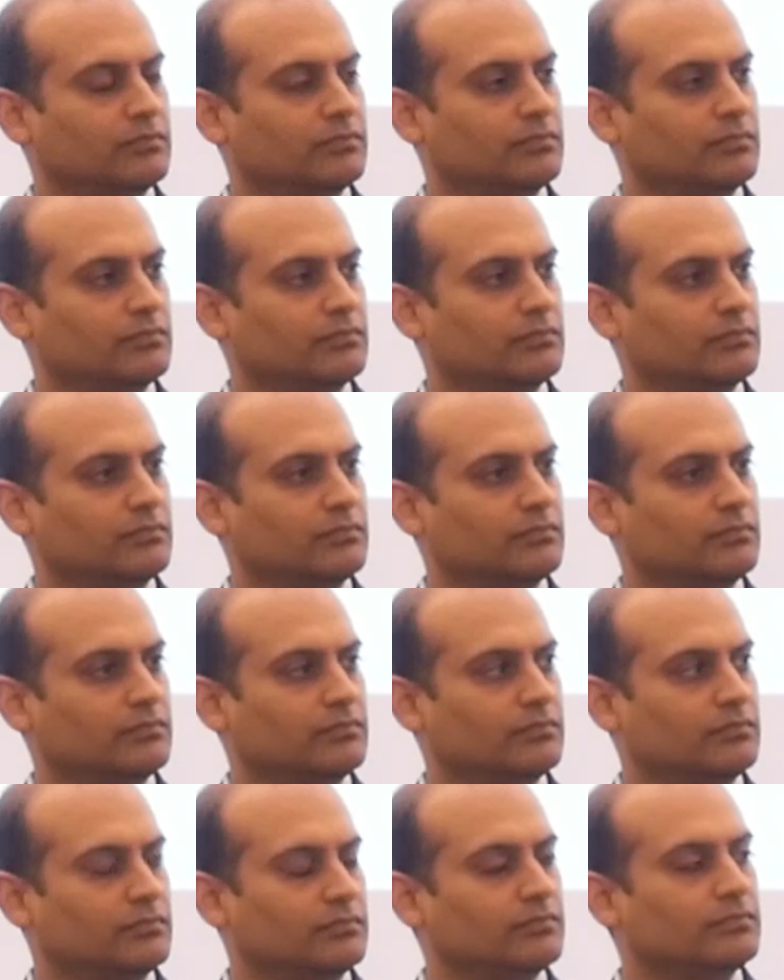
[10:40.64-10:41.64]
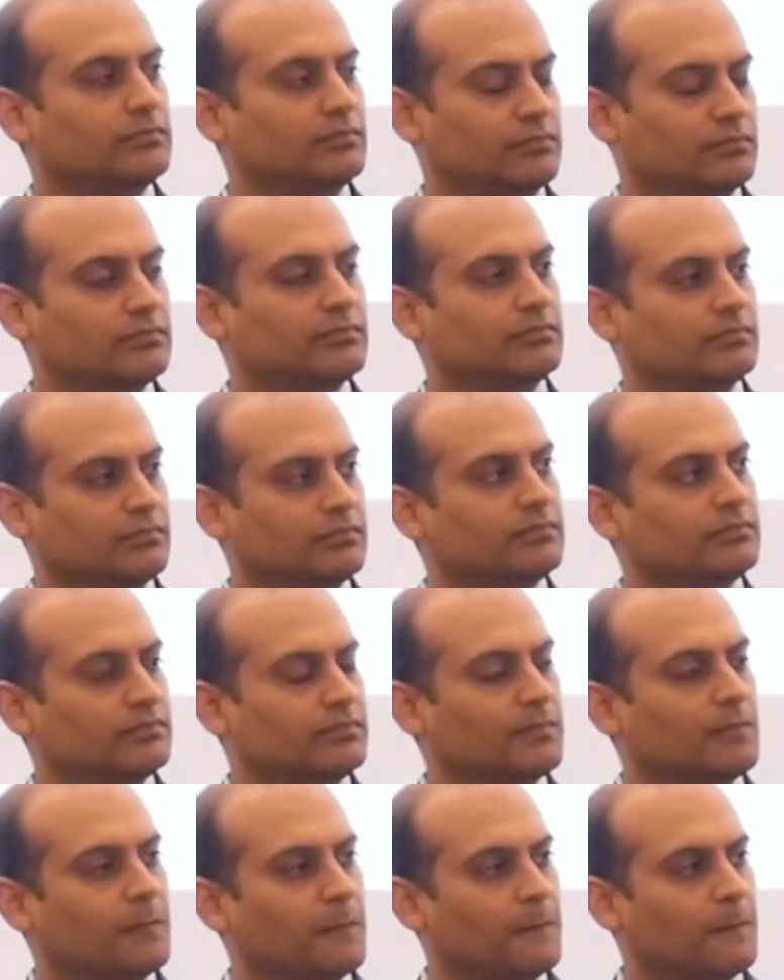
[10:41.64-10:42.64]

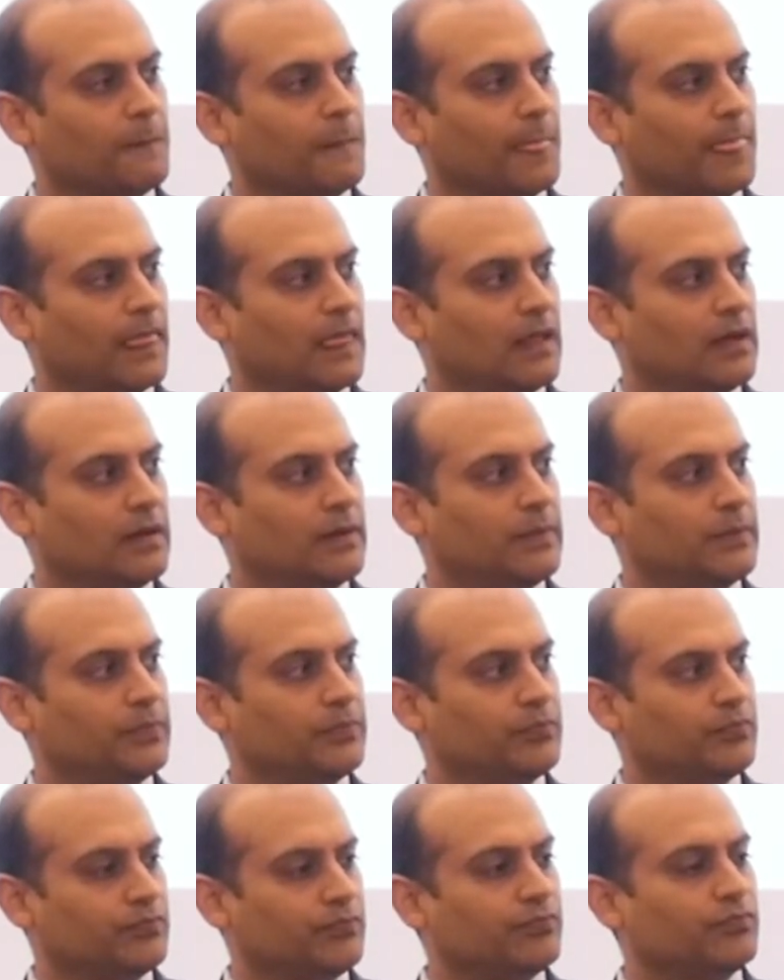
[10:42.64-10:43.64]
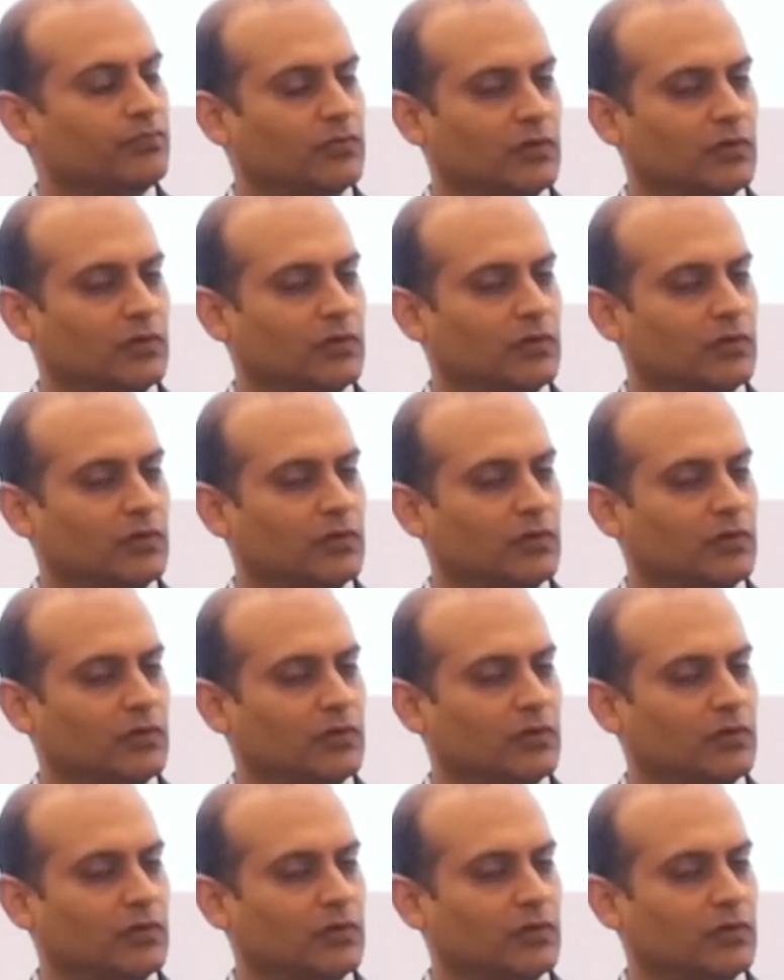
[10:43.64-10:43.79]
No words are spoken by the person on screen.